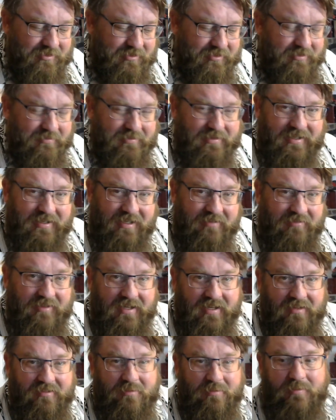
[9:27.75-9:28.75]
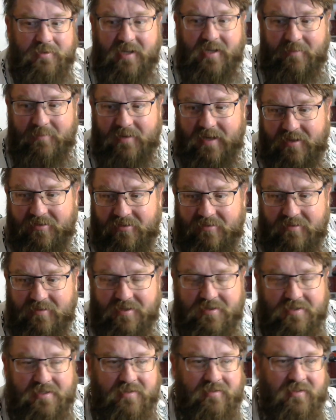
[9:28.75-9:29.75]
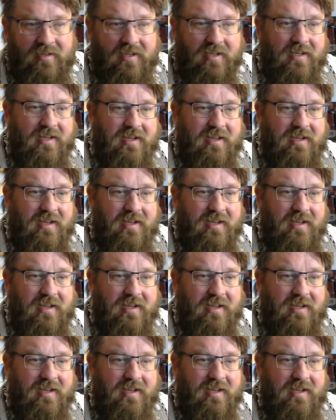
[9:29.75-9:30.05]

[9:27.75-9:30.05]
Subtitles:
So I want to give you guys some time to ask questions.